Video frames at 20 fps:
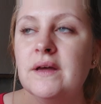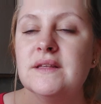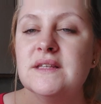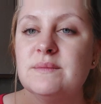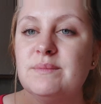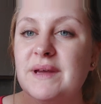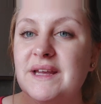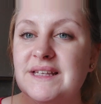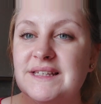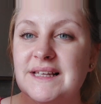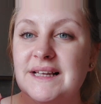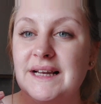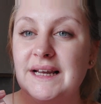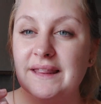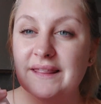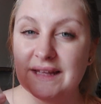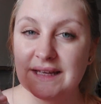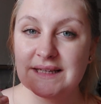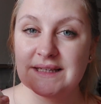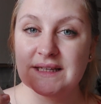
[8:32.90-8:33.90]
So
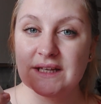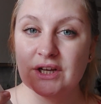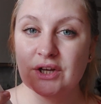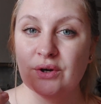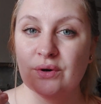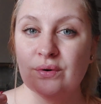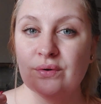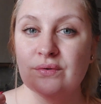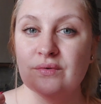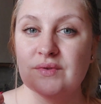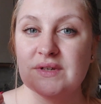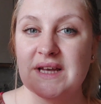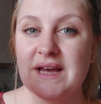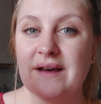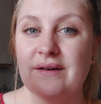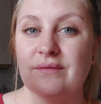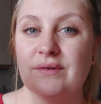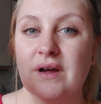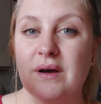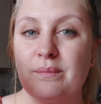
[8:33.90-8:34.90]
basically this can cool
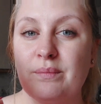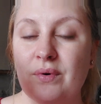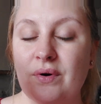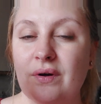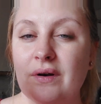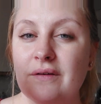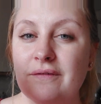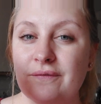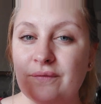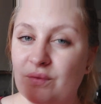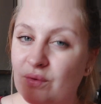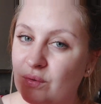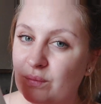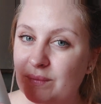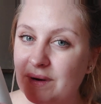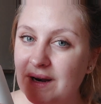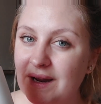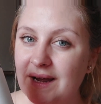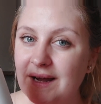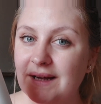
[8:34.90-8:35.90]
down a bottle of
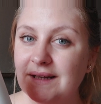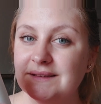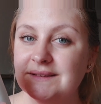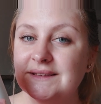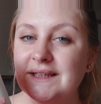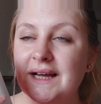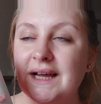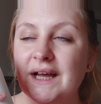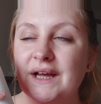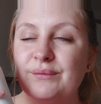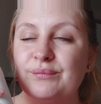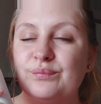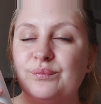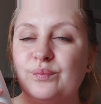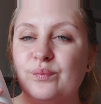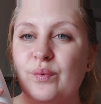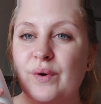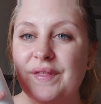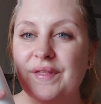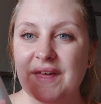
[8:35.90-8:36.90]
formula
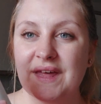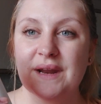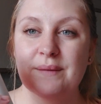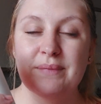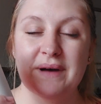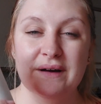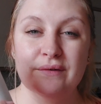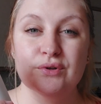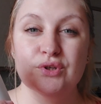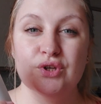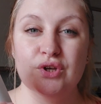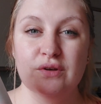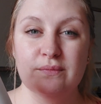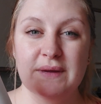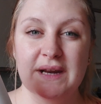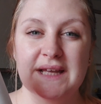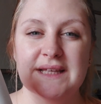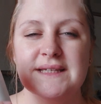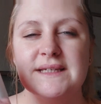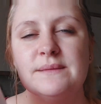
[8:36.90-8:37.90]
within about 2
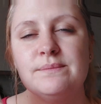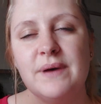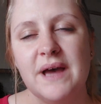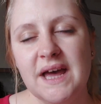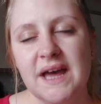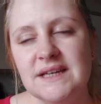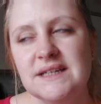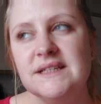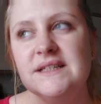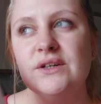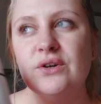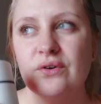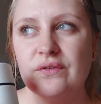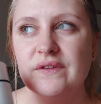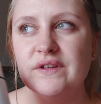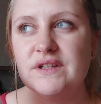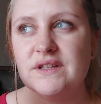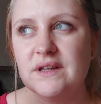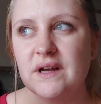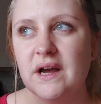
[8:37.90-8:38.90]
minutes, depending
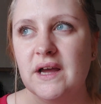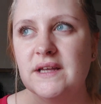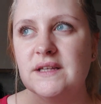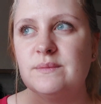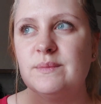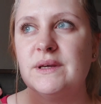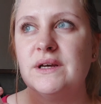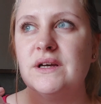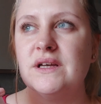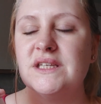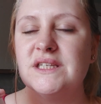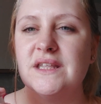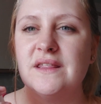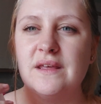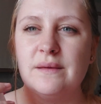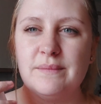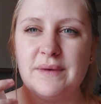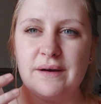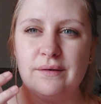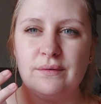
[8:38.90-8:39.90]
on the size. Because of
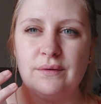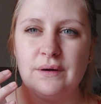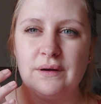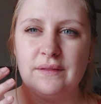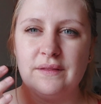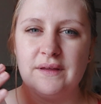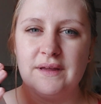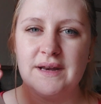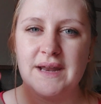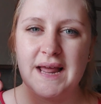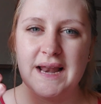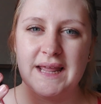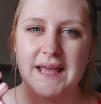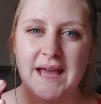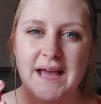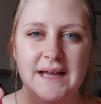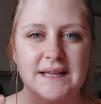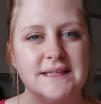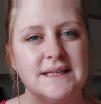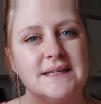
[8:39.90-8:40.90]
the amount that Nellie
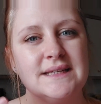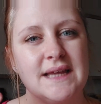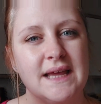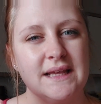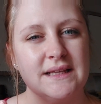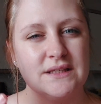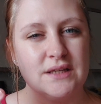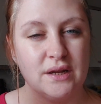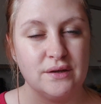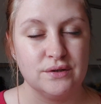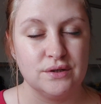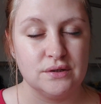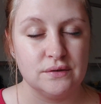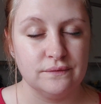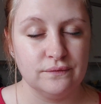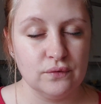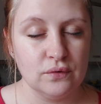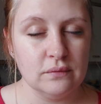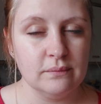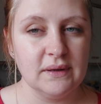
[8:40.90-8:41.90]
has, it takes closer to
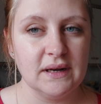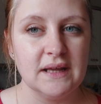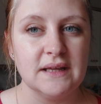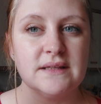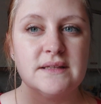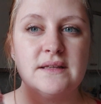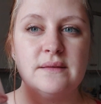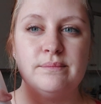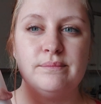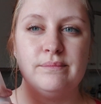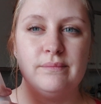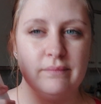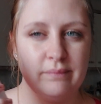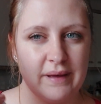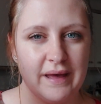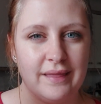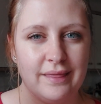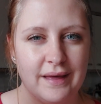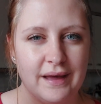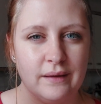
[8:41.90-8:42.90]
4 minutes, so
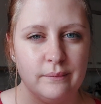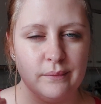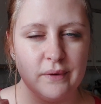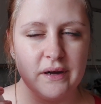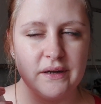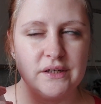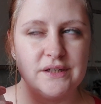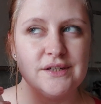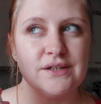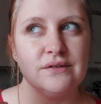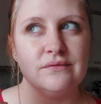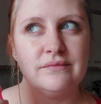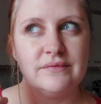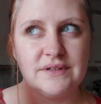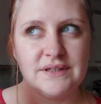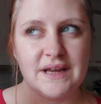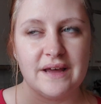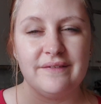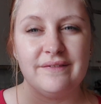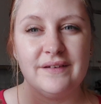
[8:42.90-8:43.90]
bear that in mind.
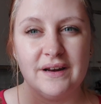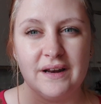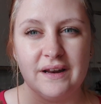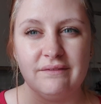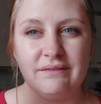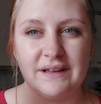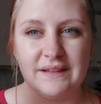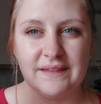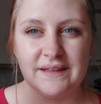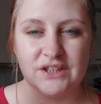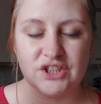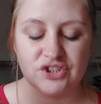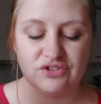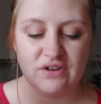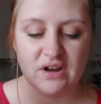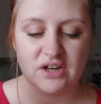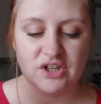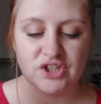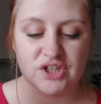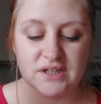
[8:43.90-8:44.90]
Definitely read the
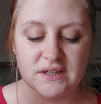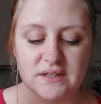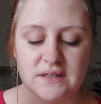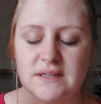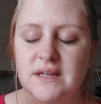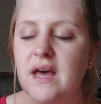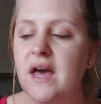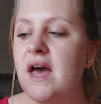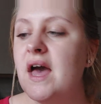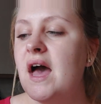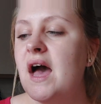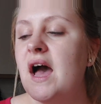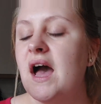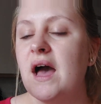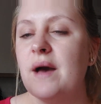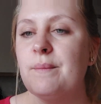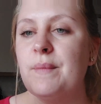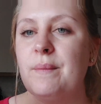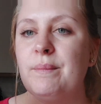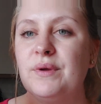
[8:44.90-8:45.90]
instructions.
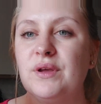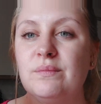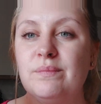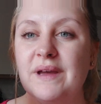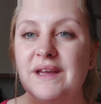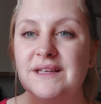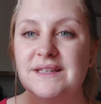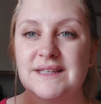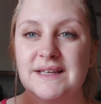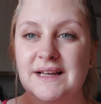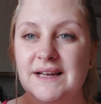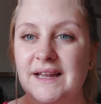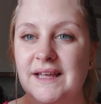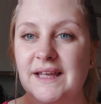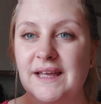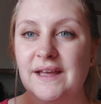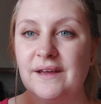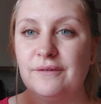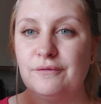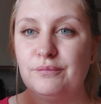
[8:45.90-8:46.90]
But you
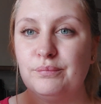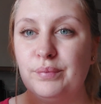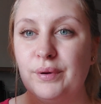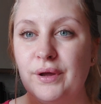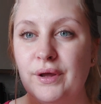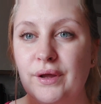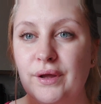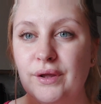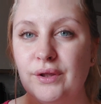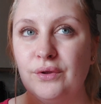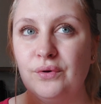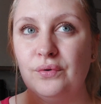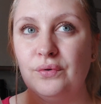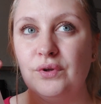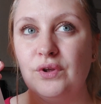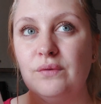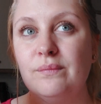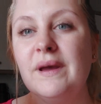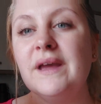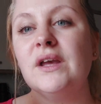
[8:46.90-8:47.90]
basically
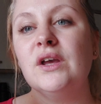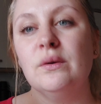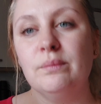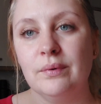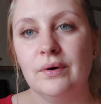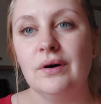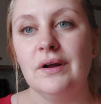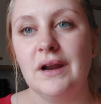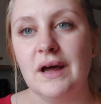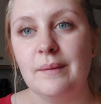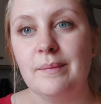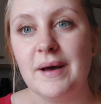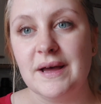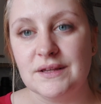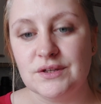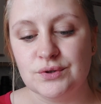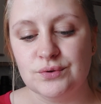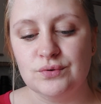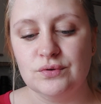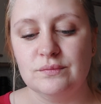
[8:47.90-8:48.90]
you make your bottle up
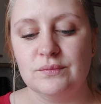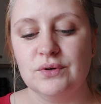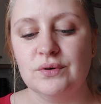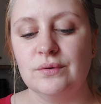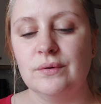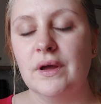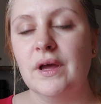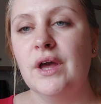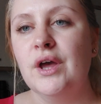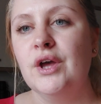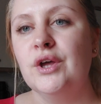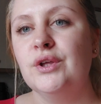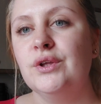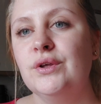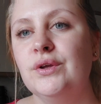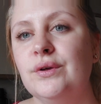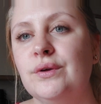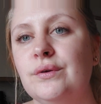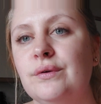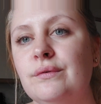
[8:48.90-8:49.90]
as normal,
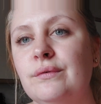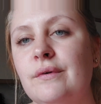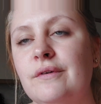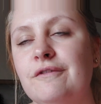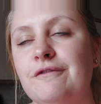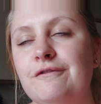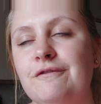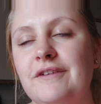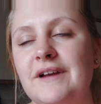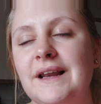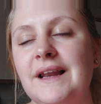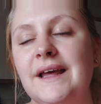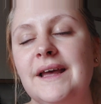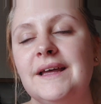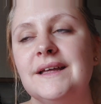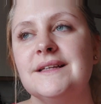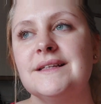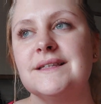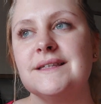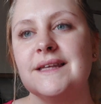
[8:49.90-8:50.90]
you fill
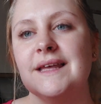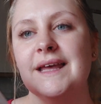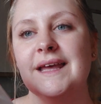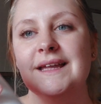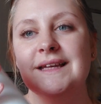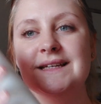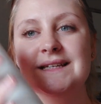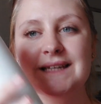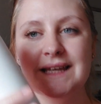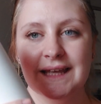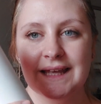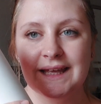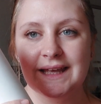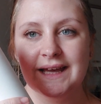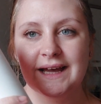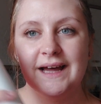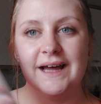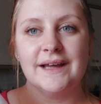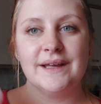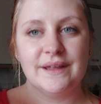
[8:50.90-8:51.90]
it into
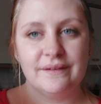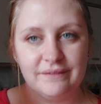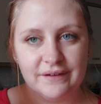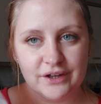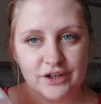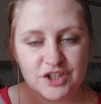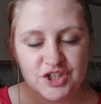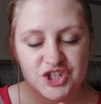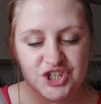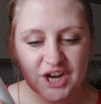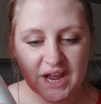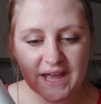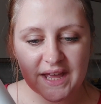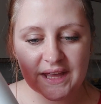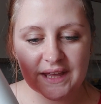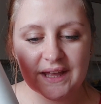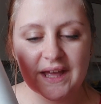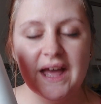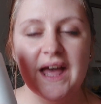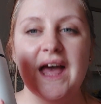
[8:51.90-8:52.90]
here, give it a good
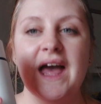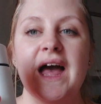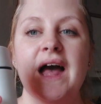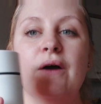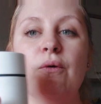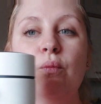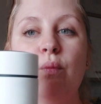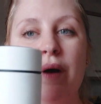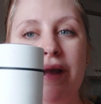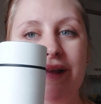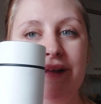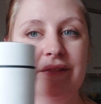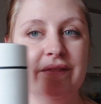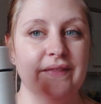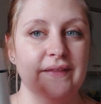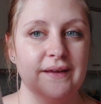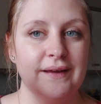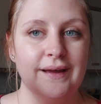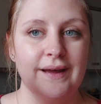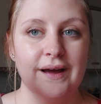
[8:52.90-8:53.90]
shake,
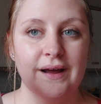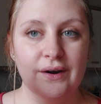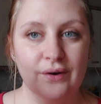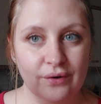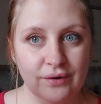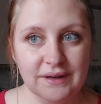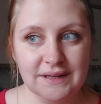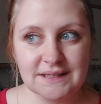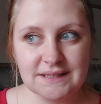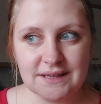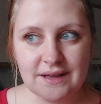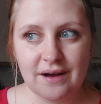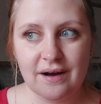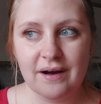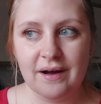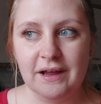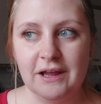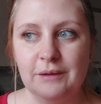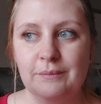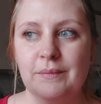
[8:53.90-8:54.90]
wait the allotted
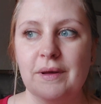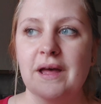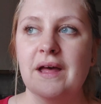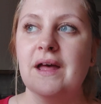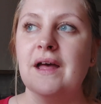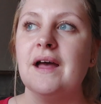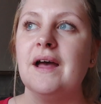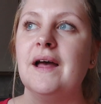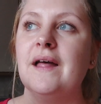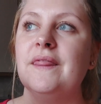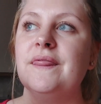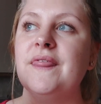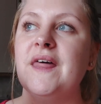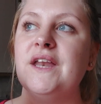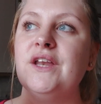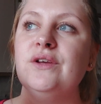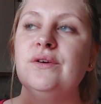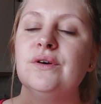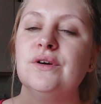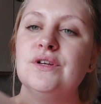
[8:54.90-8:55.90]
time,
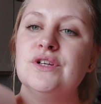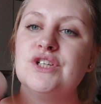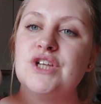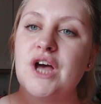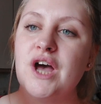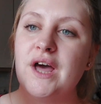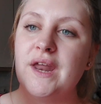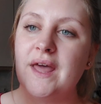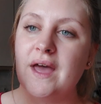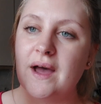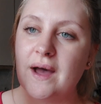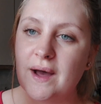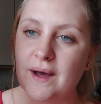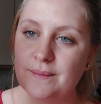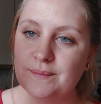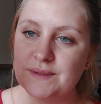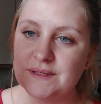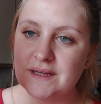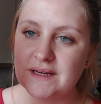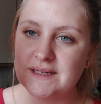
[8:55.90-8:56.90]
then you can turn it
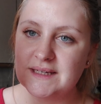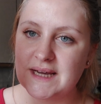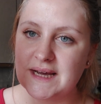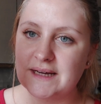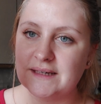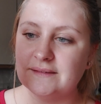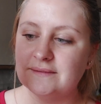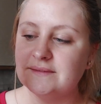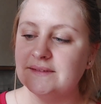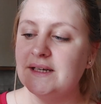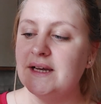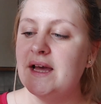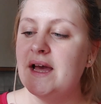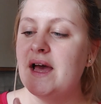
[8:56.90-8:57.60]
upside down,